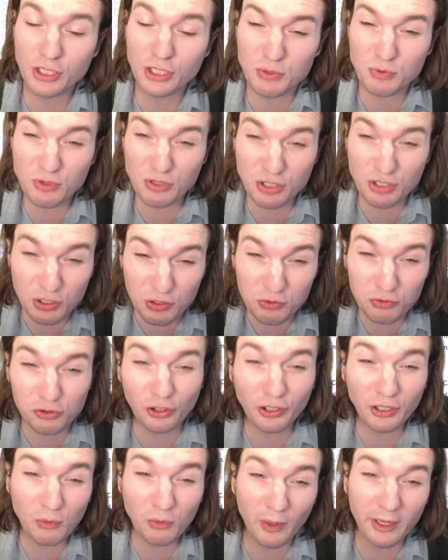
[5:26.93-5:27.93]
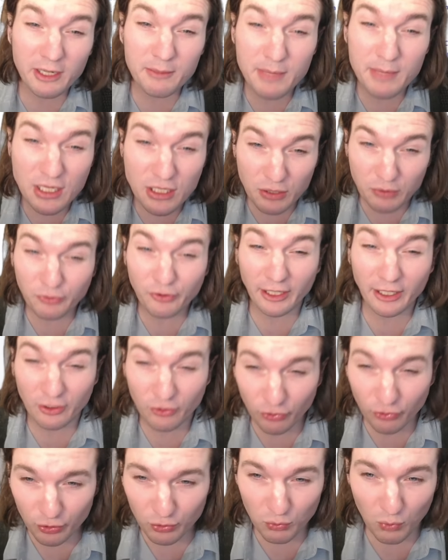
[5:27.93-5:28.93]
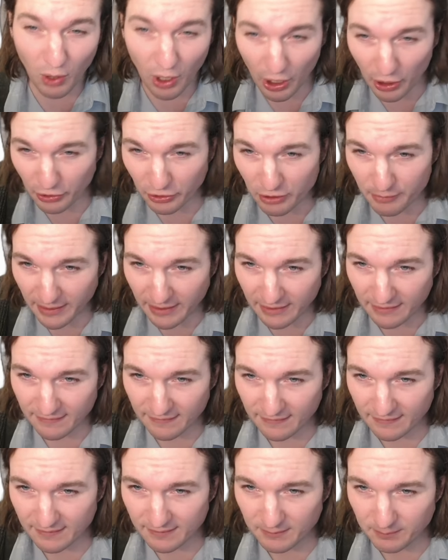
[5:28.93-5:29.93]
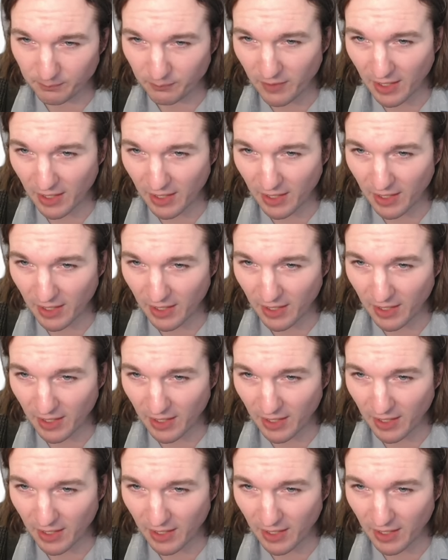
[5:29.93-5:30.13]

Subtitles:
you usually want to be using two arguments.